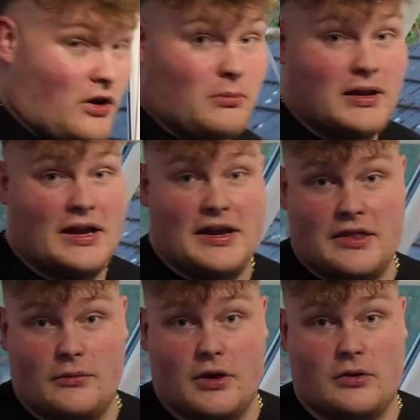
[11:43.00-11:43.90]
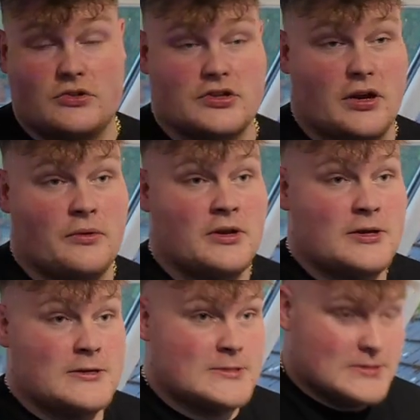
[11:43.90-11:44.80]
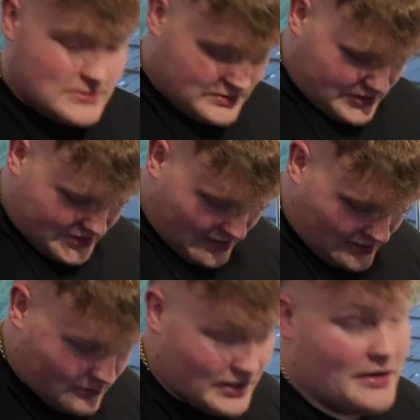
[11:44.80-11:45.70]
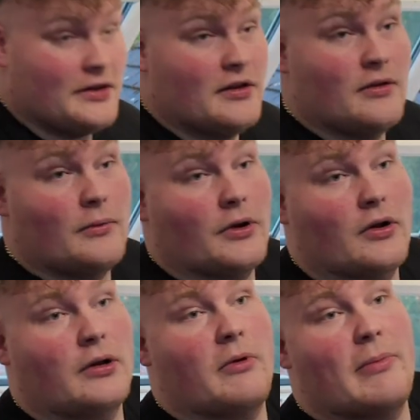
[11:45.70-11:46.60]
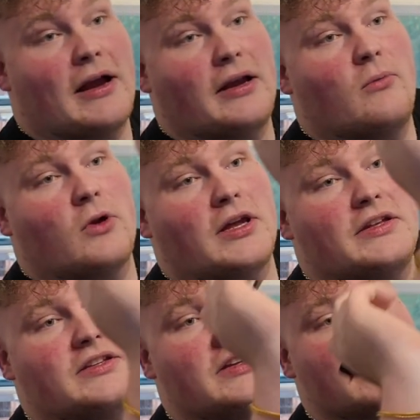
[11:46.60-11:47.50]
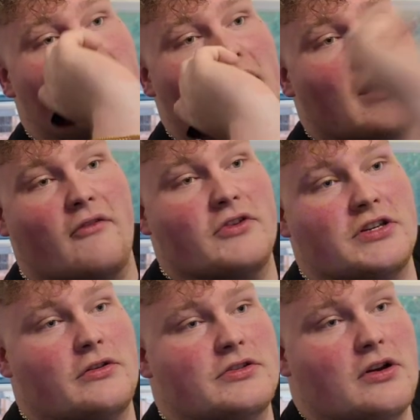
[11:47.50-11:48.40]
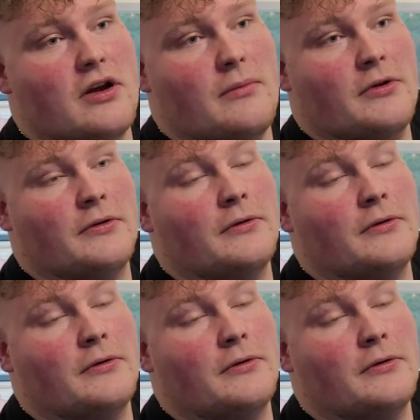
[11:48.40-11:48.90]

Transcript: dart player in the world, so understandably we're not going to be banging 180s every single time.